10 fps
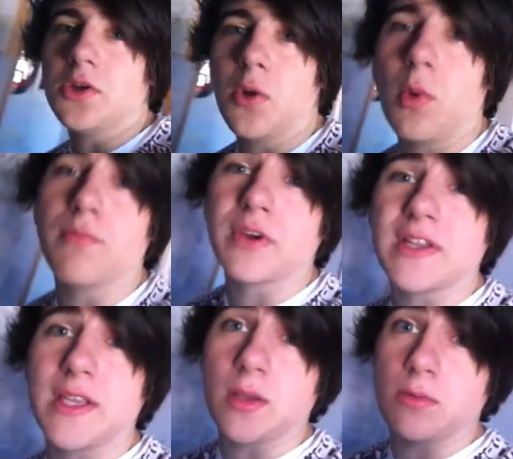no one
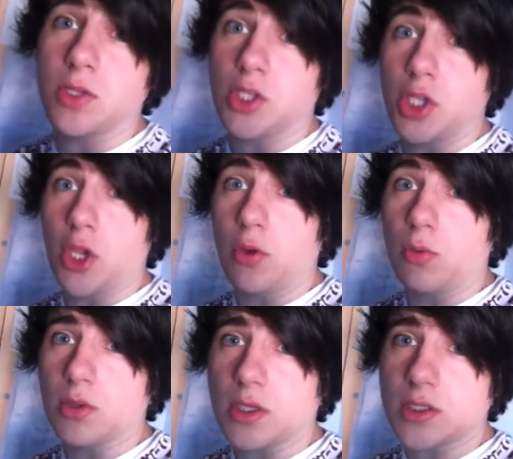really
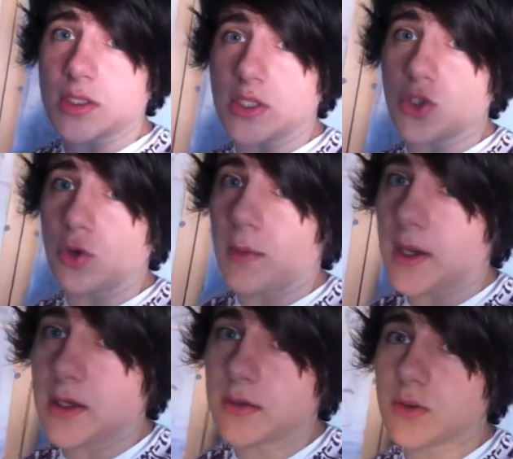knew, unless they saw
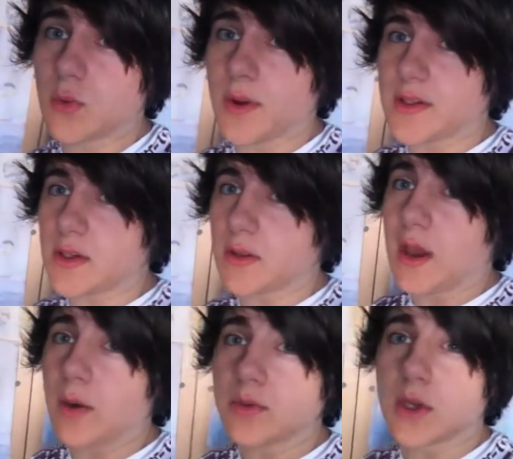my Twitter,
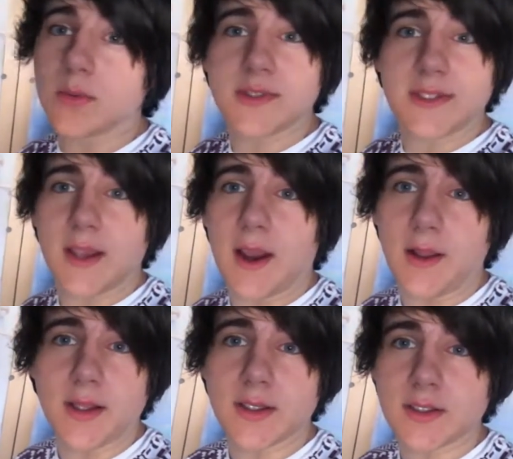that I was going to see
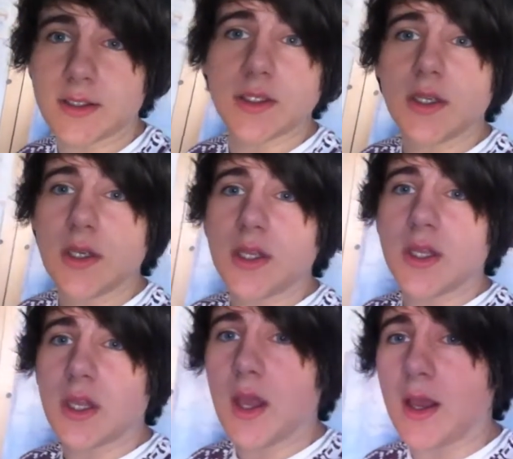Alice.
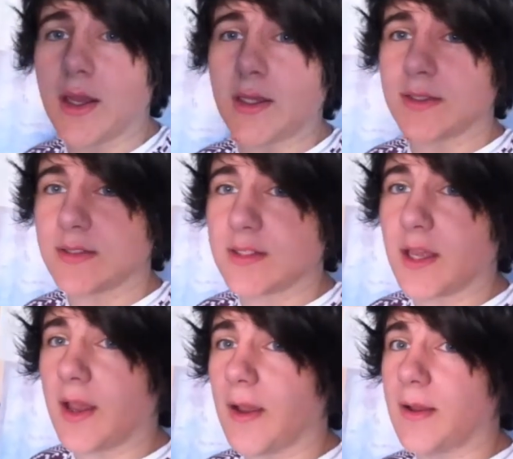And
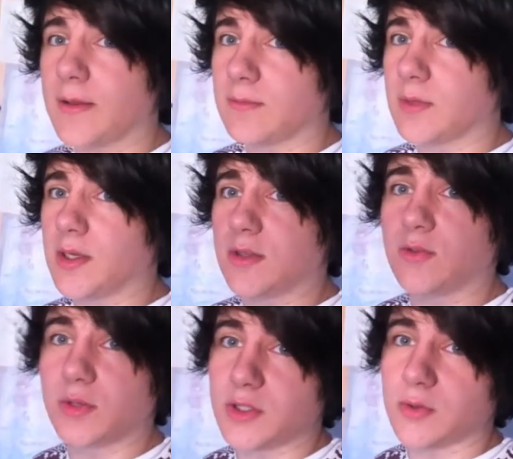my
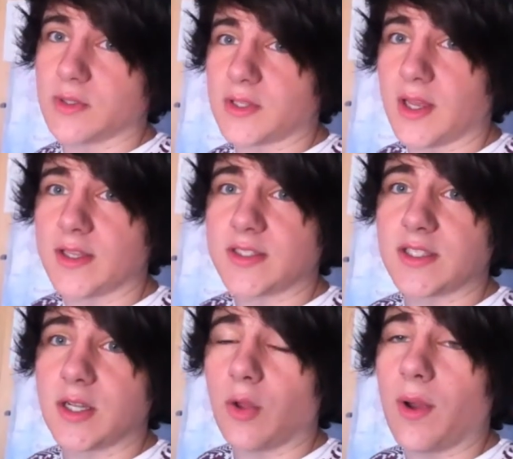Twitter is
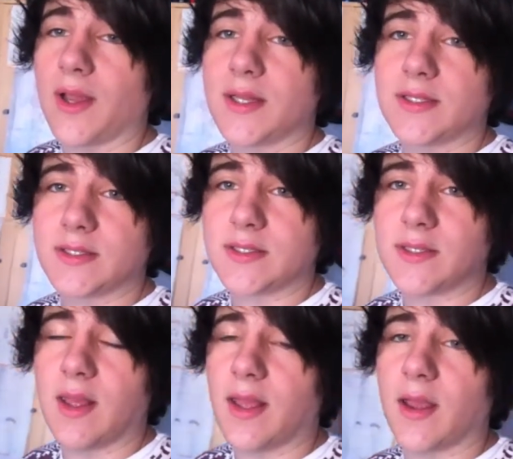
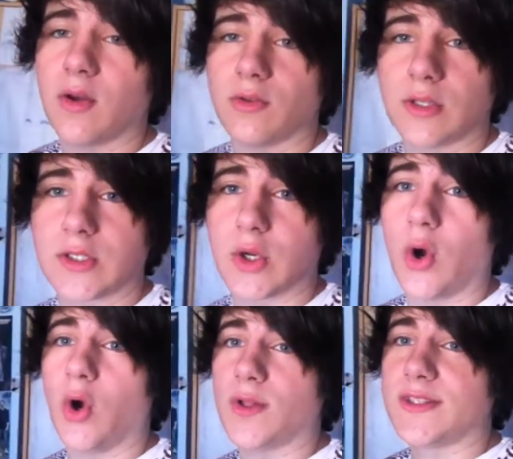
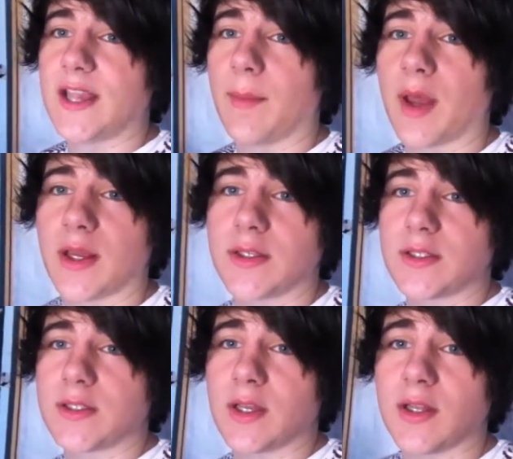
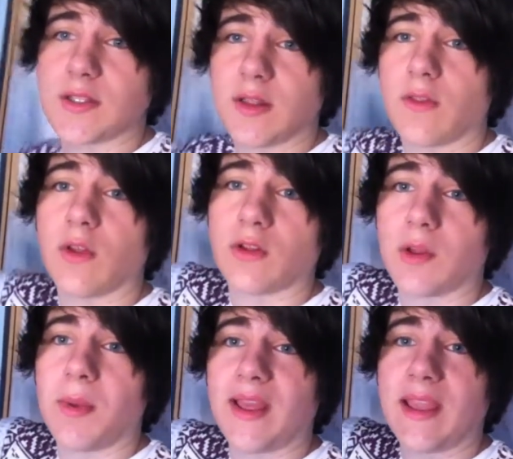Silhouette_TMS, as in the
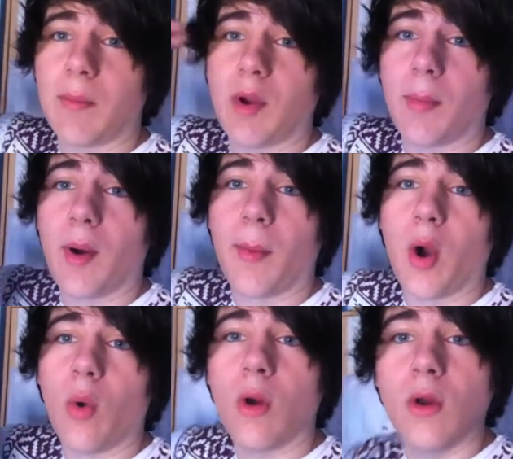blinky
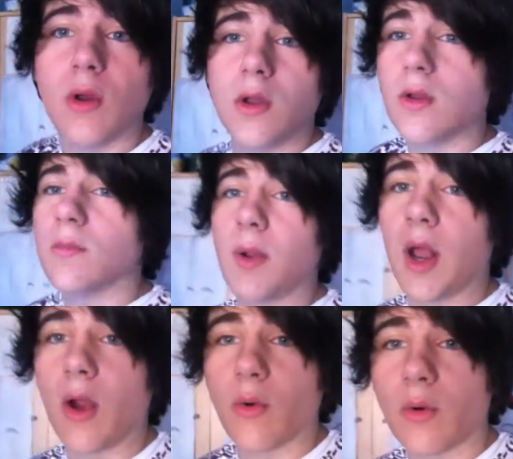blubbo
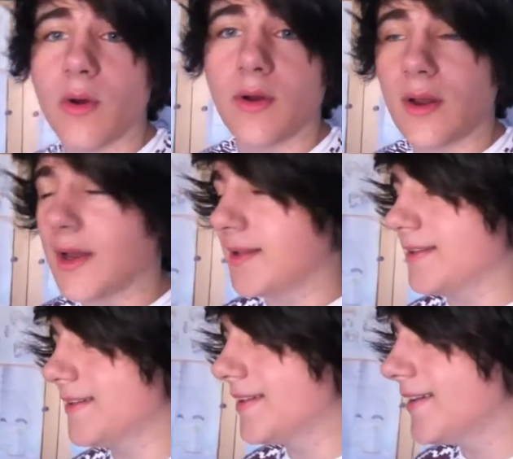below.
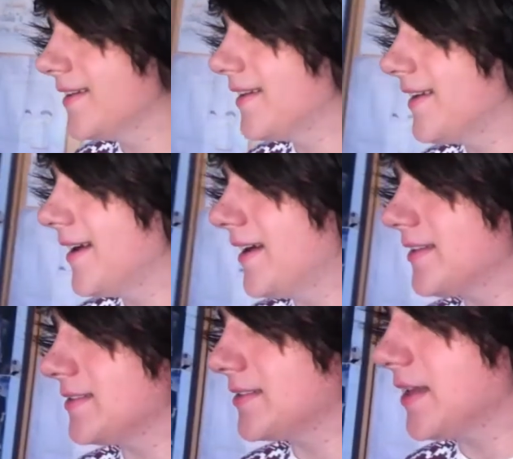
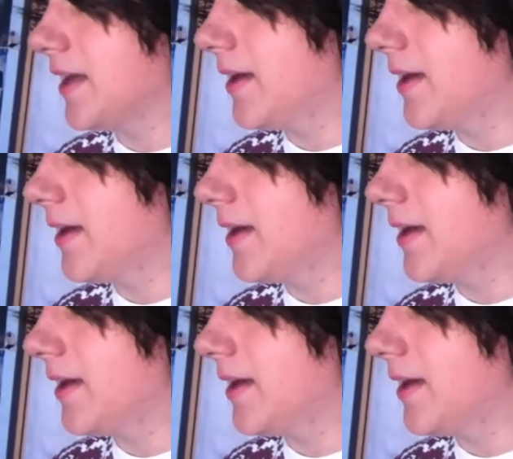And